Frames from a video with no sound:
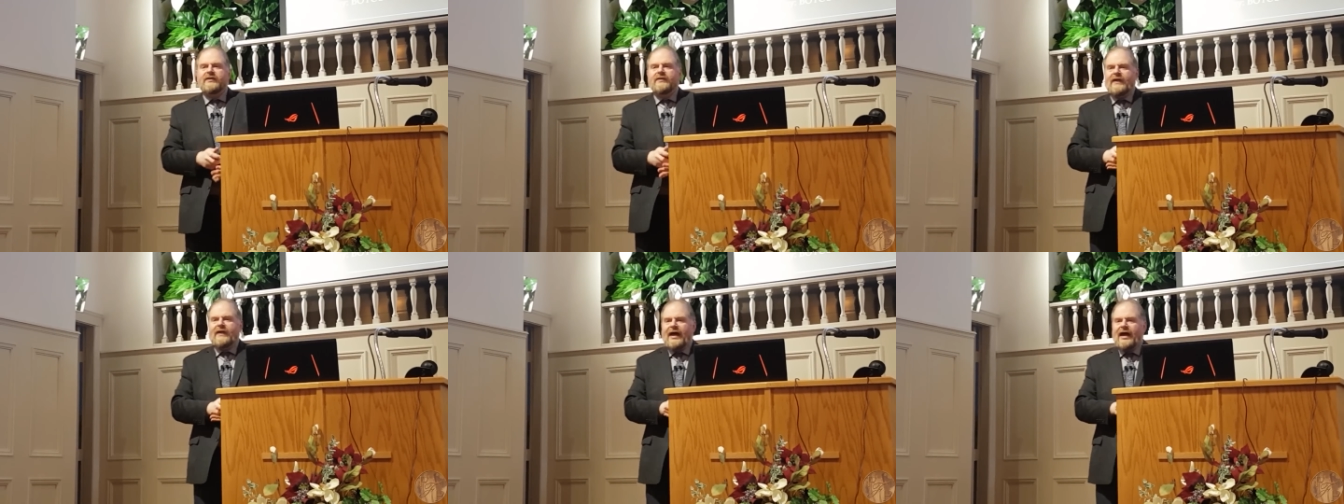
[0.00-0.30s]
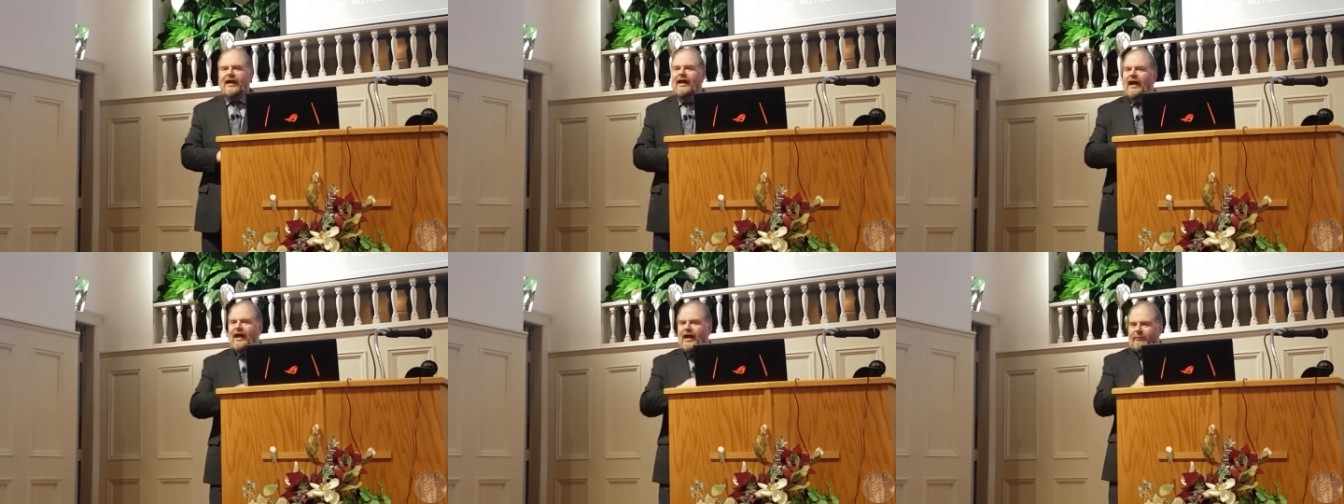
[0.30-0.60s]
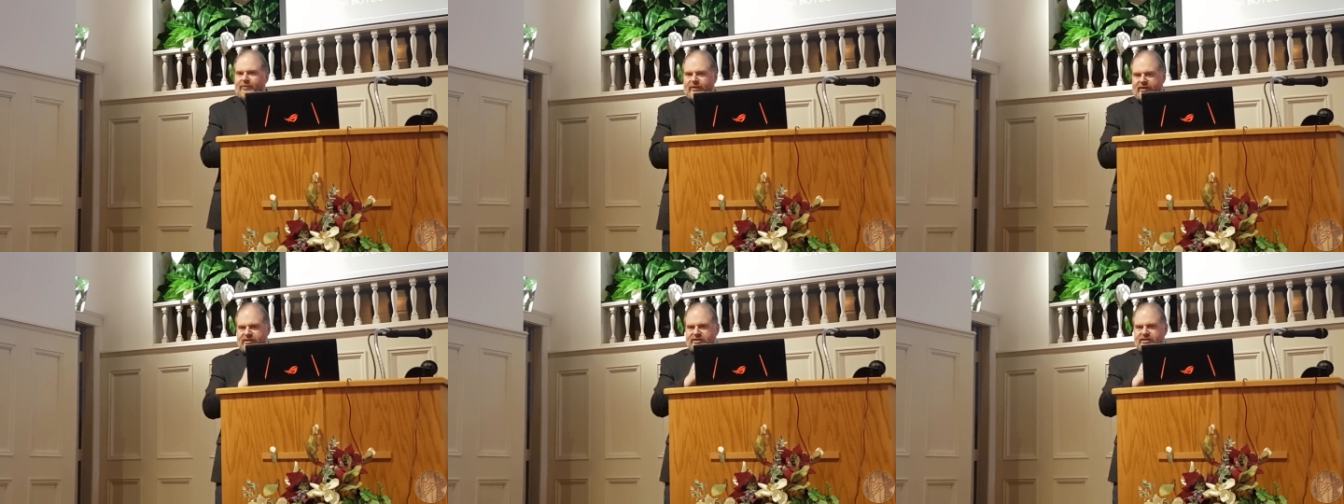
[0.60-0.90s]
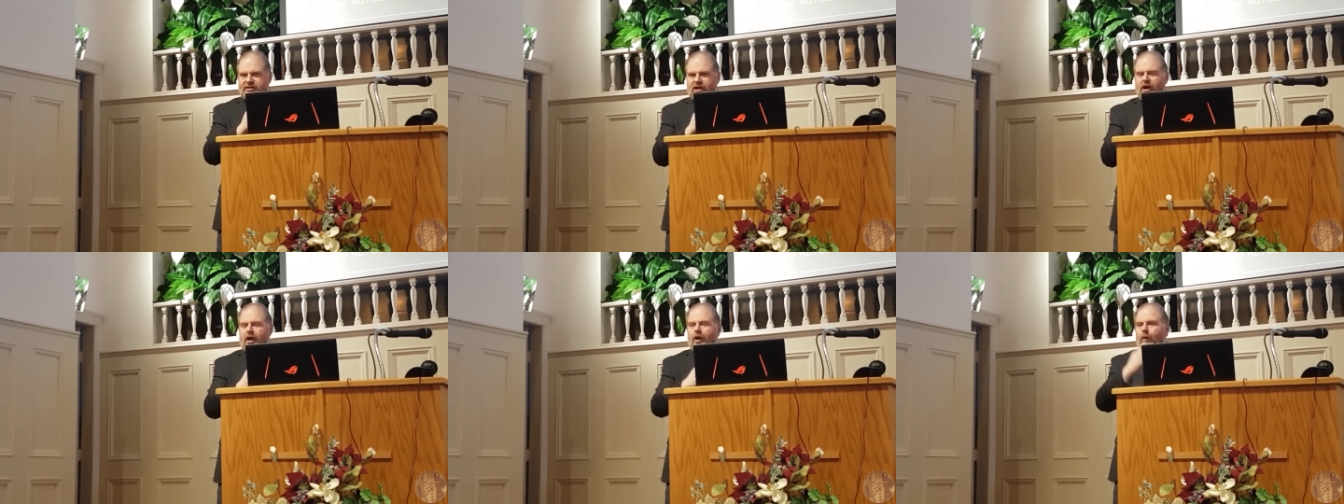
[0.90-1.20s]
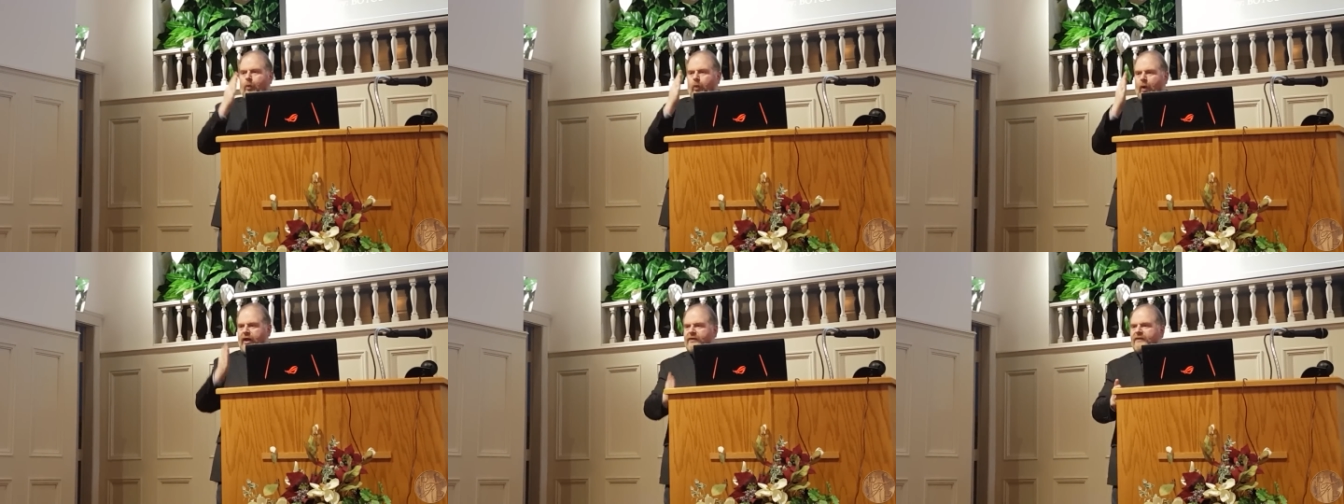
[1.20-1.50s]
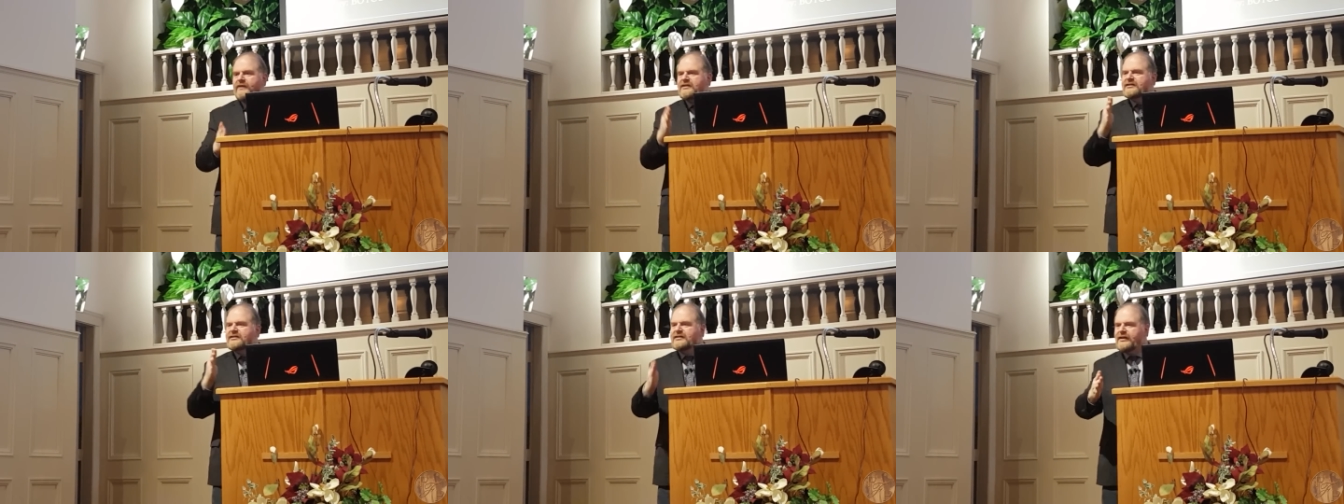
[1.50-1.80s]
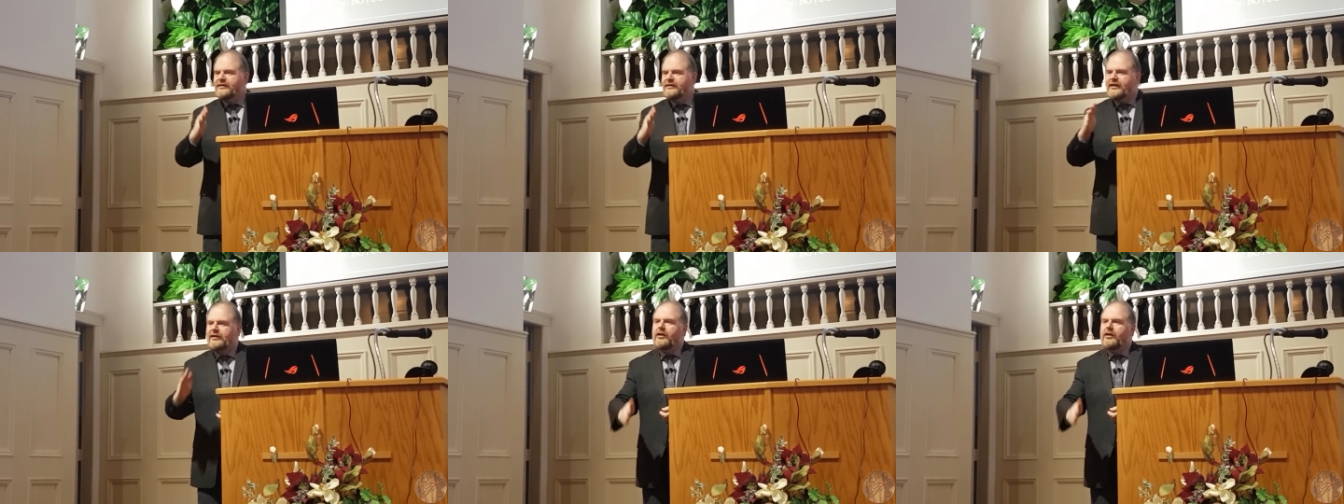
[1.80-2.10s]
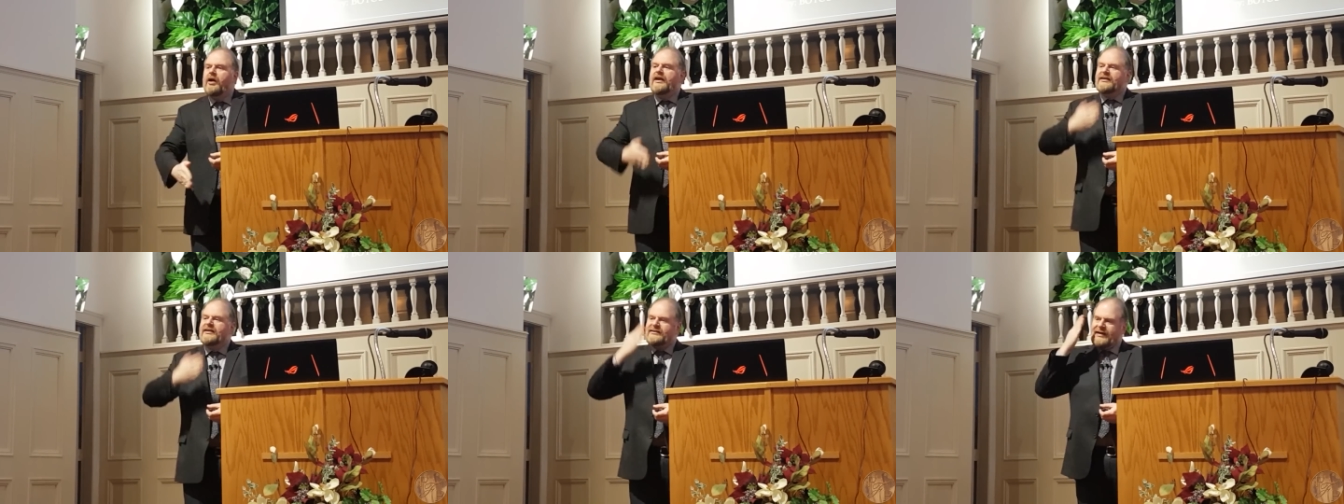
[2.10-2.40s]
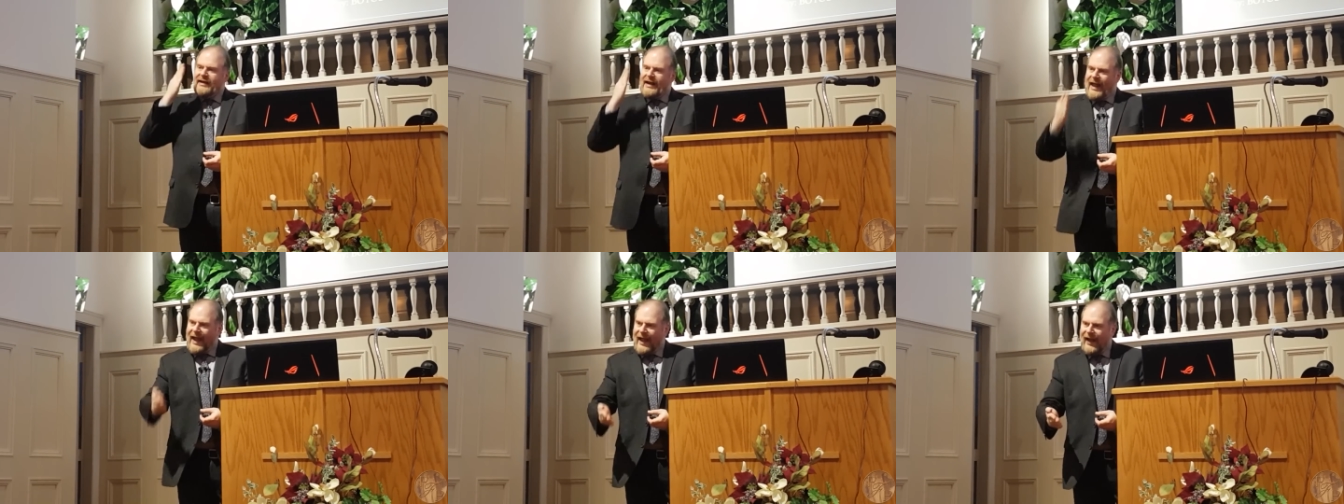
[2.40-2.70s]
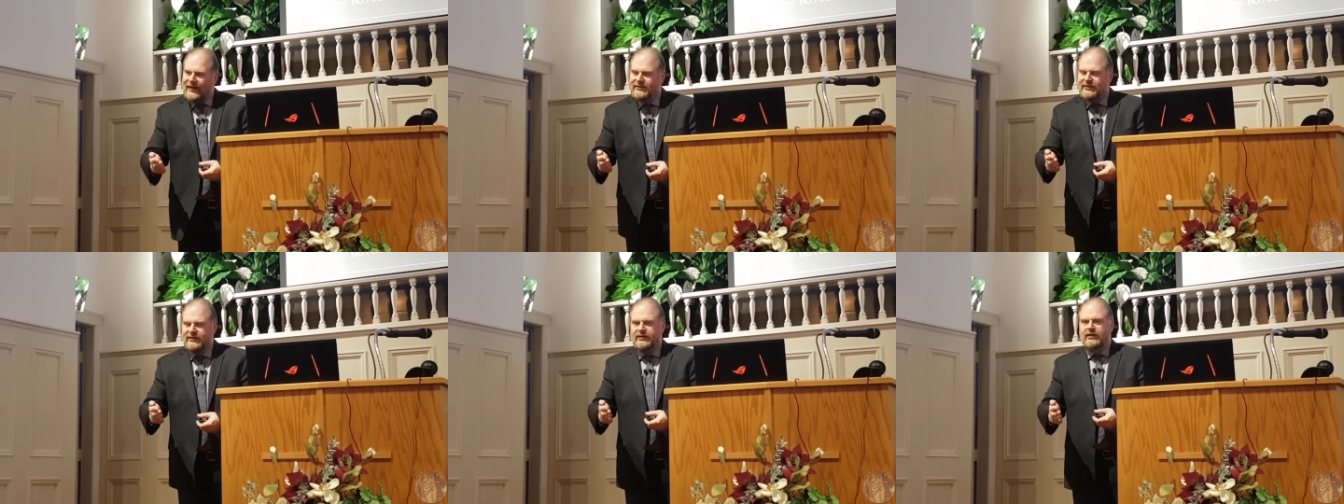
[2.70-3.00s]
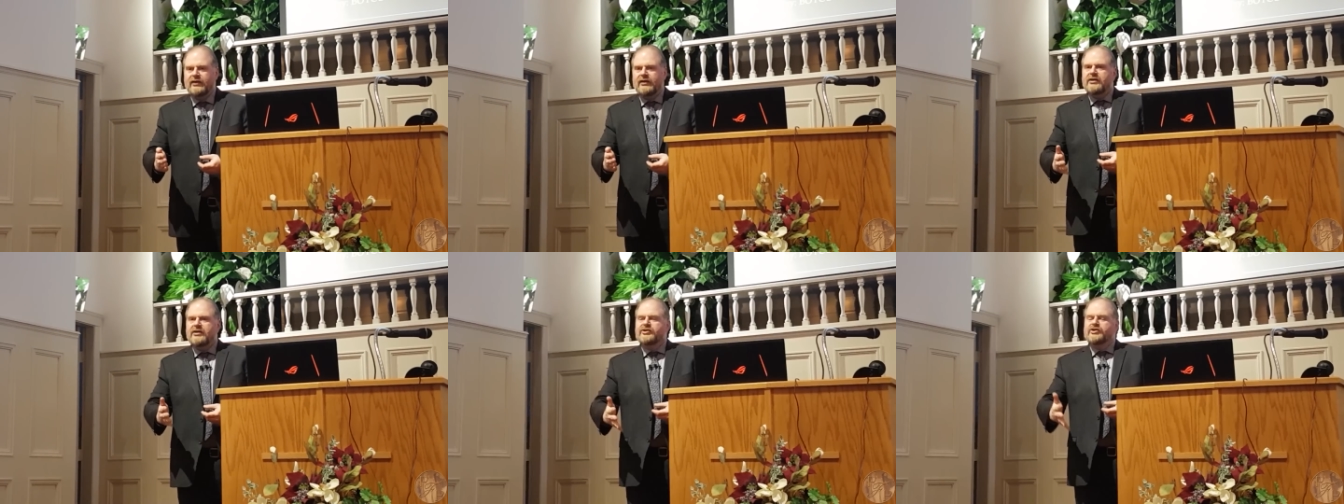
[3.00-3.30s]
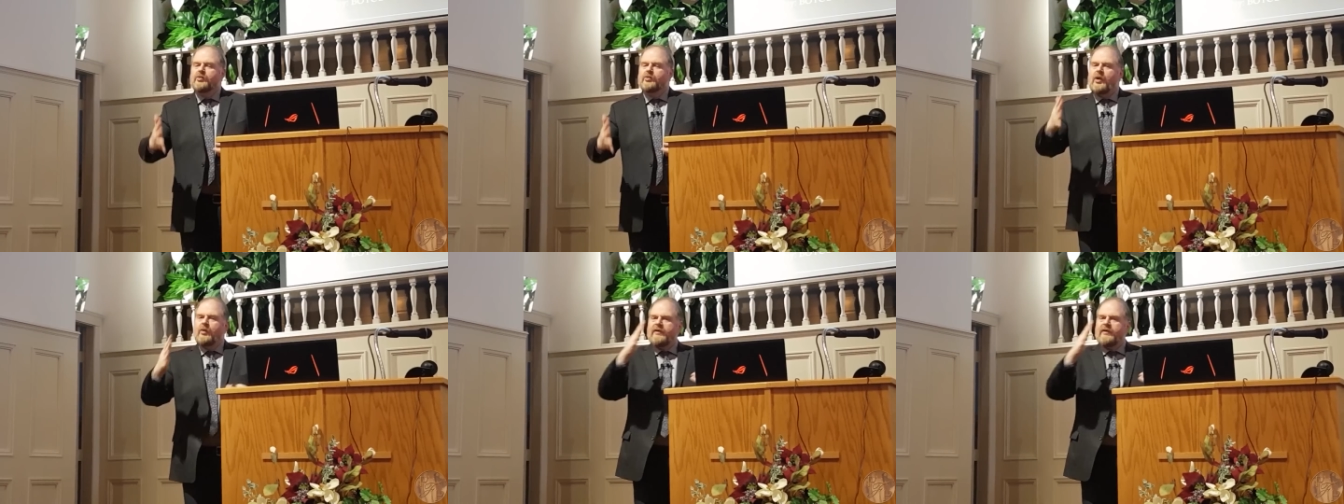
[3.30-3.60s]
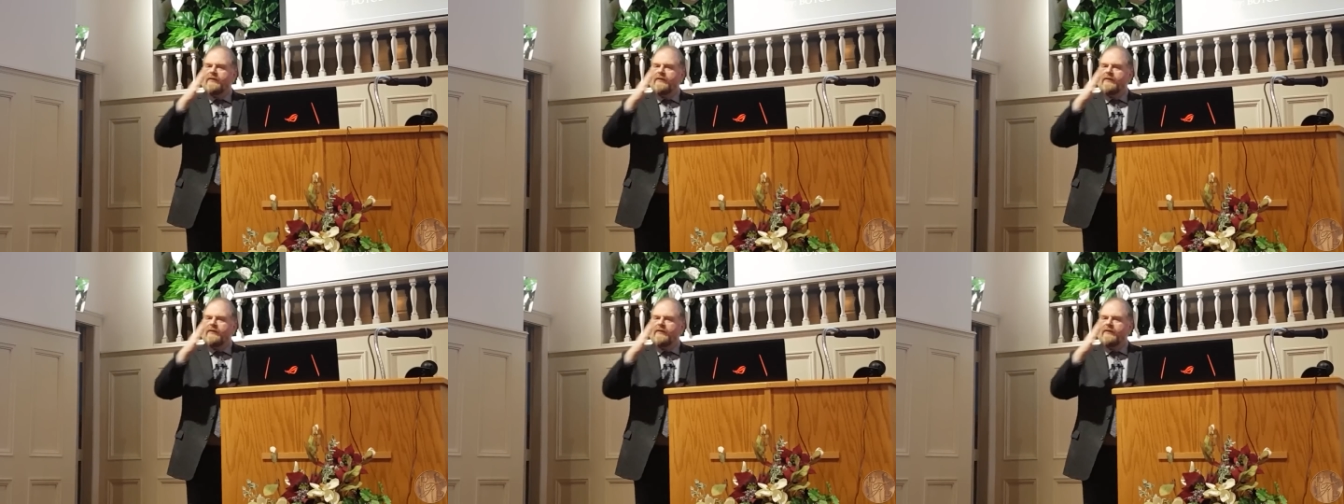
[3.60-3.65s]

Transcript: that happens when the Sunday law is enacted. So what